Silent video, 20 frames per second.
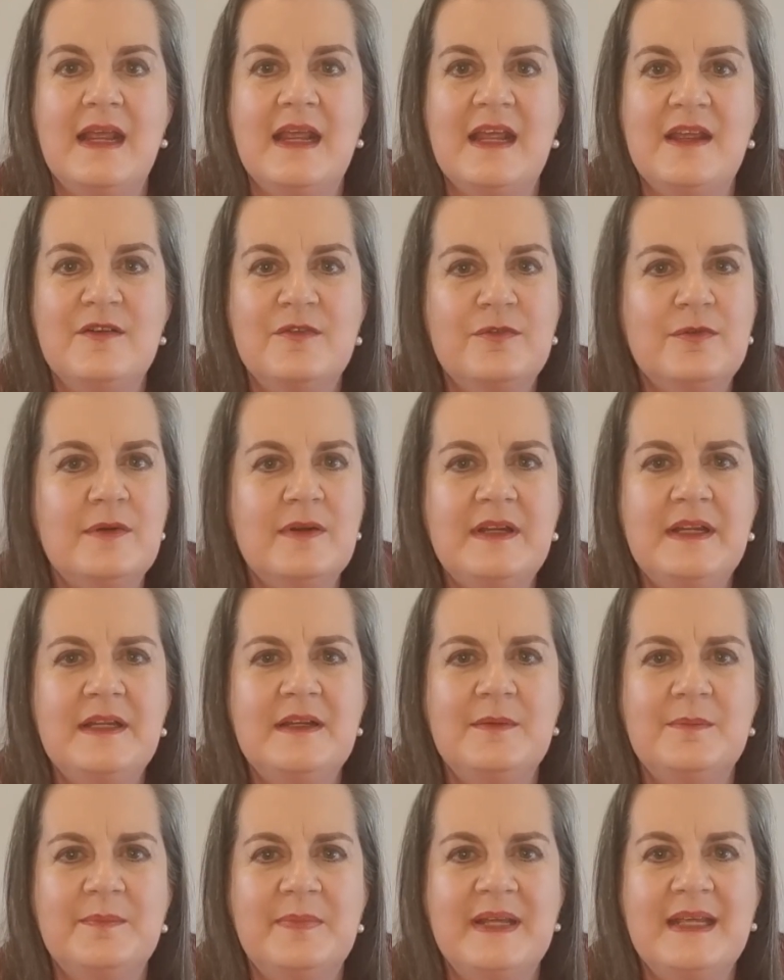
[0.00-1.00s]

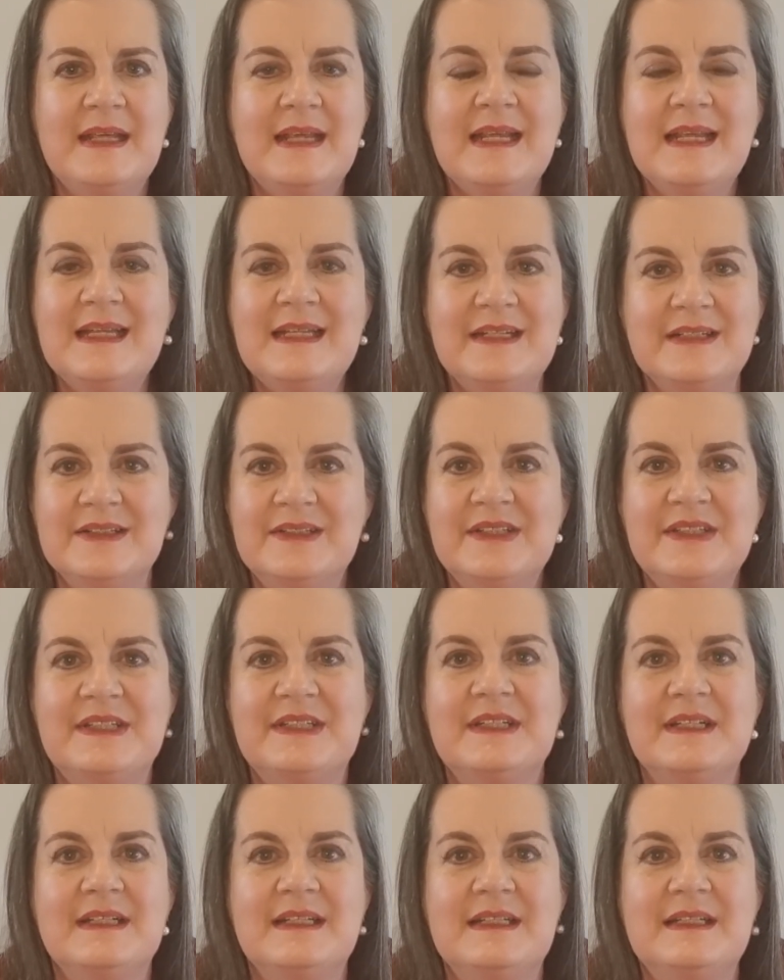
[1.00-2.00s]
every
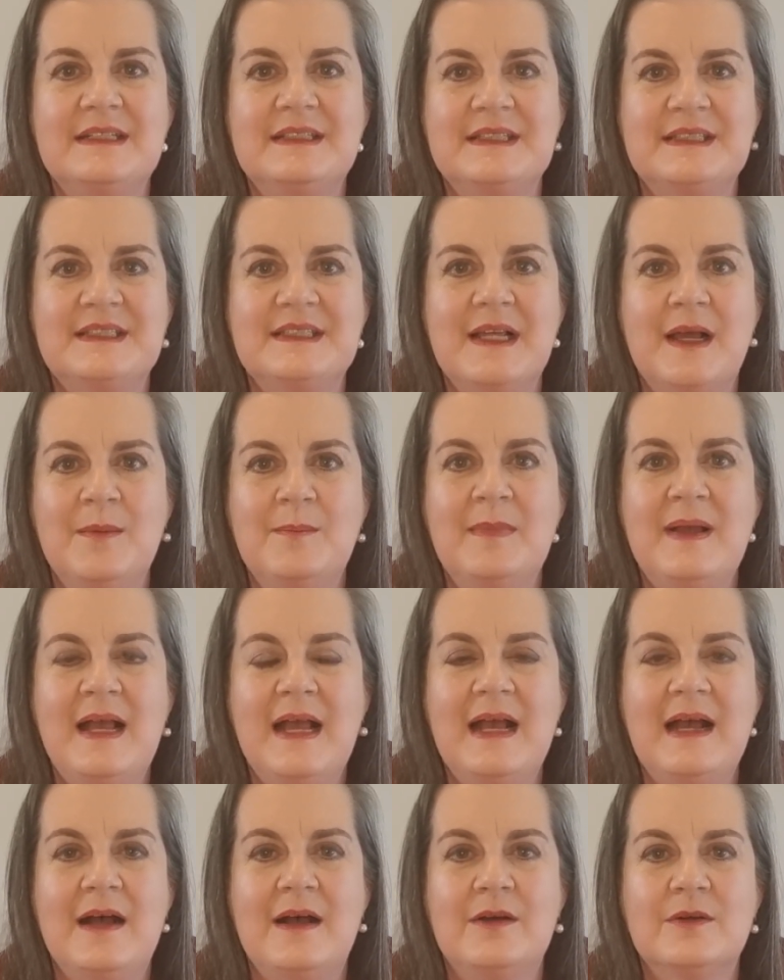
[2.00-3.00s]
piece is
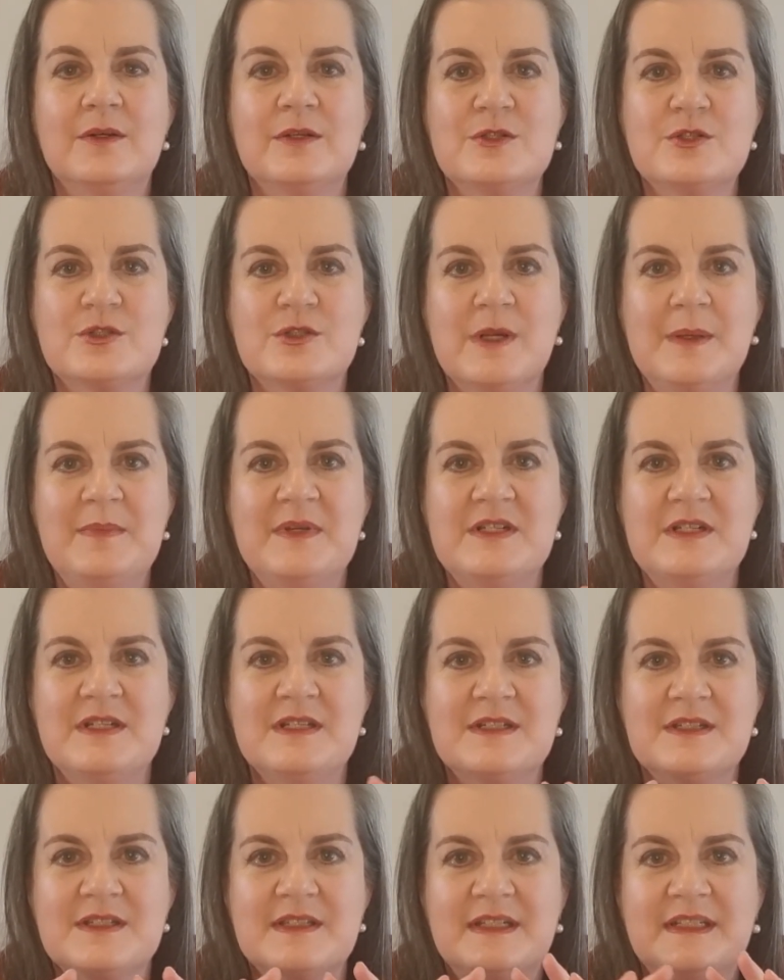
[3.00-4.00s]
somehow contributing
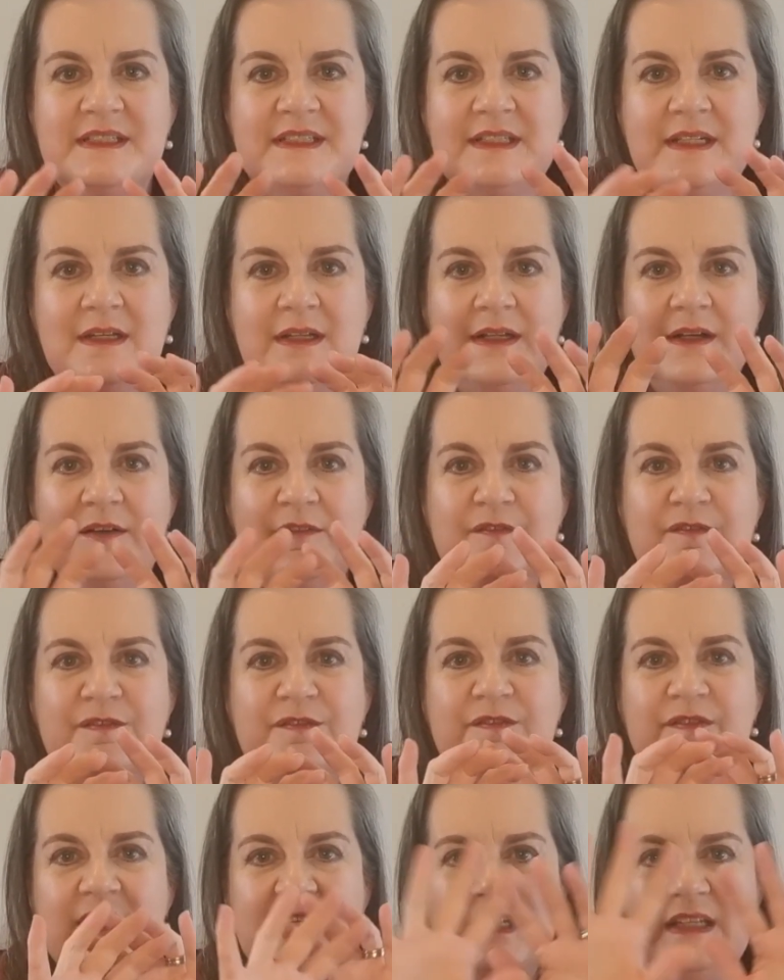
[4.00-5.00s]
to this
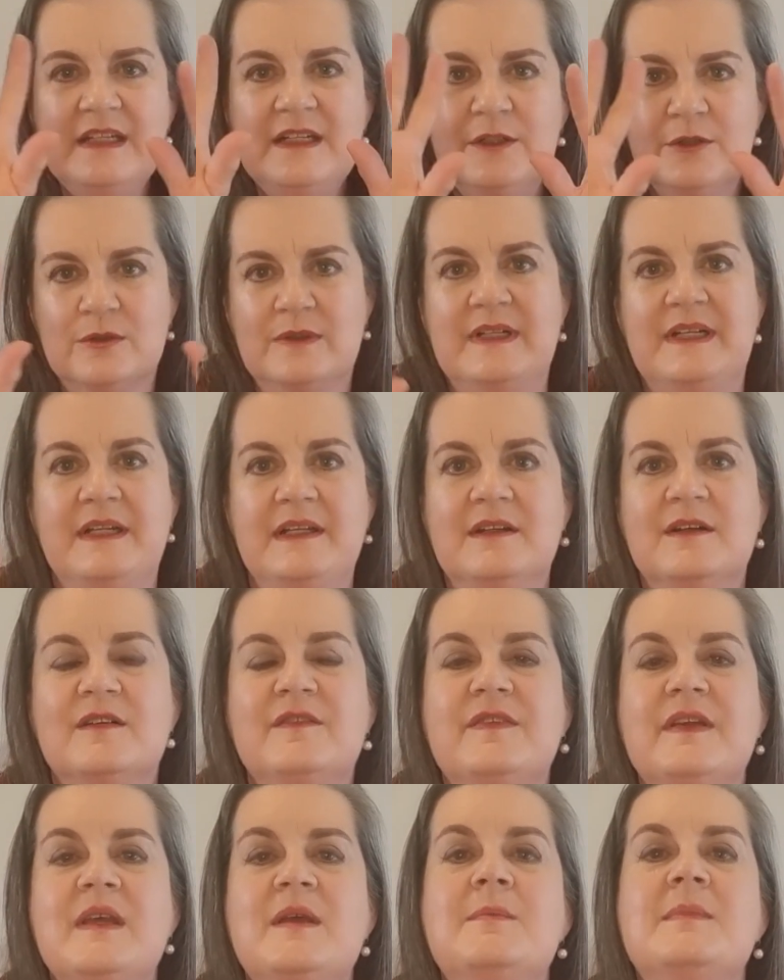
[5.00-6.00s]
filigree
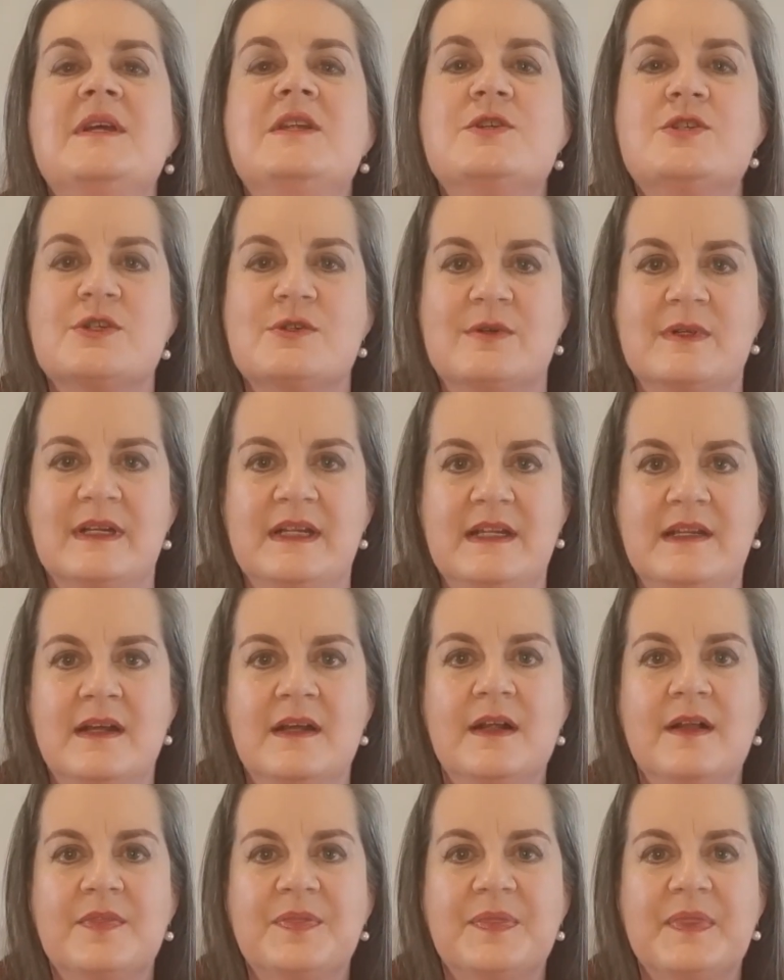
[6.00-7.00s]
of imagery
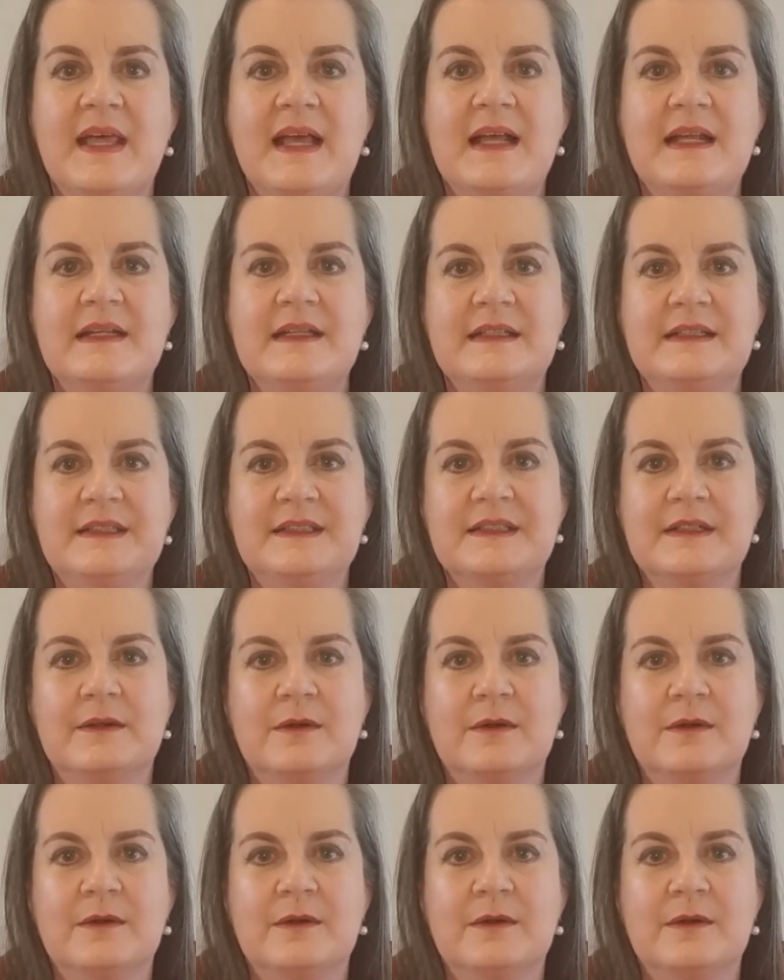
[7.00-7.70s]
that is